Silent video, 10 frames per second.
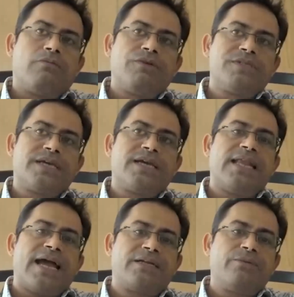
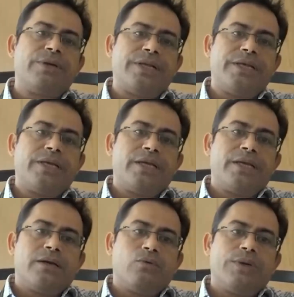physical activity
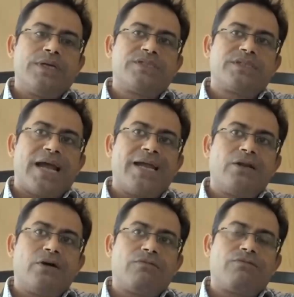which
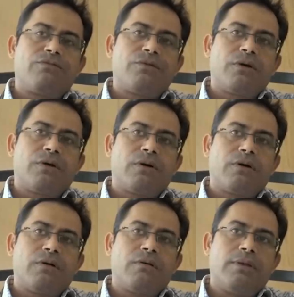kind of
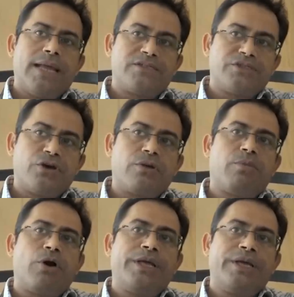lets your
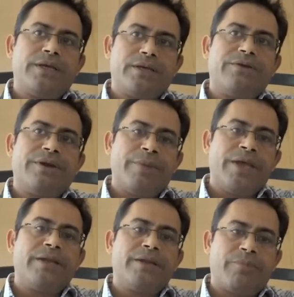body
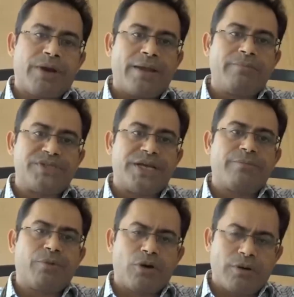remain in prime
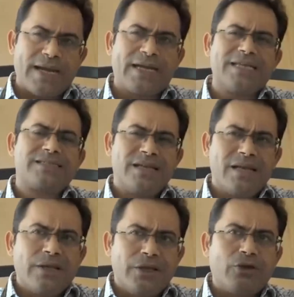shape, or at least,
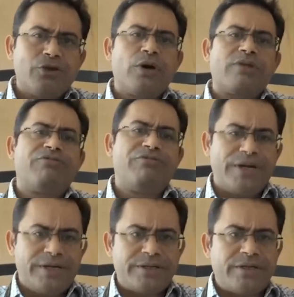you know, you are
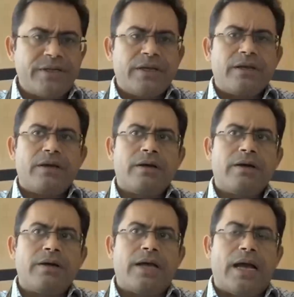fit.
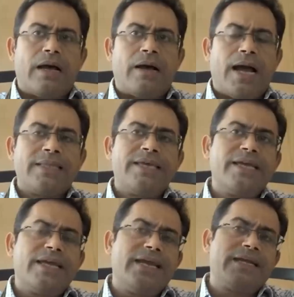I
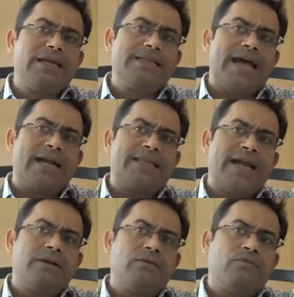think
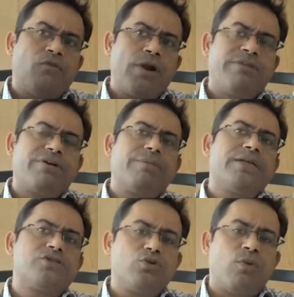that 45
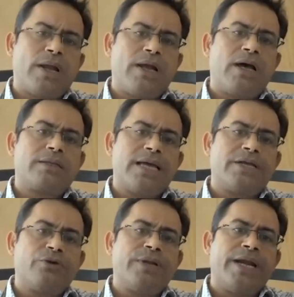minutes to 1 hour
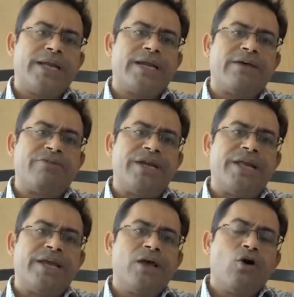that you dedicate every
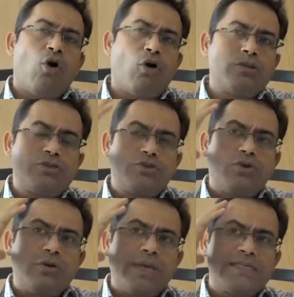day
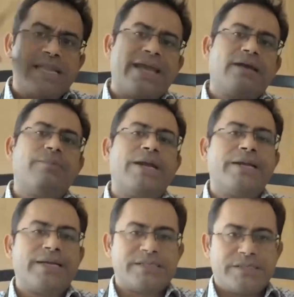also is like a
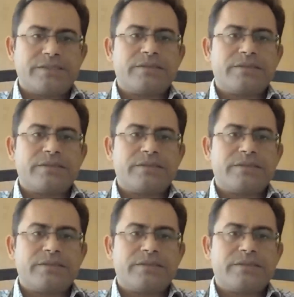meditation.